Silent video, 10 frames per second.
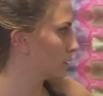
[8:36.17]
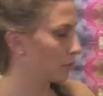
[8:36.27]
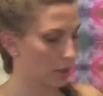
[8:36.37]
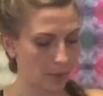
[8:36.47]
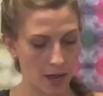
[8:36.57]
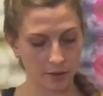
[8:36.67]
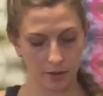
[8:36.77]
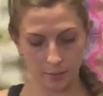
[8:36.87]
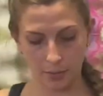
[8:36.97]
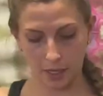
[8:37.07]
some of the
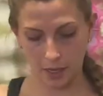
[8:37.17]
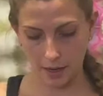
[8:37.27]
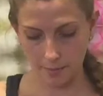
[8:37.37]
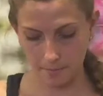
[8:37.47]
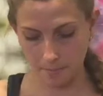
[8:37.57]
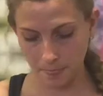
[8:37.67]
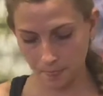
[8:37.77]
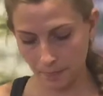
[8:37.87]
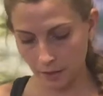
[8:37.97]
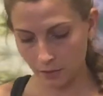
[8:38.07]
pattern, but
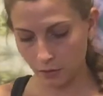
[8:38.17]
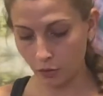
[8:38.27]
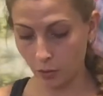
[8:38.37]
you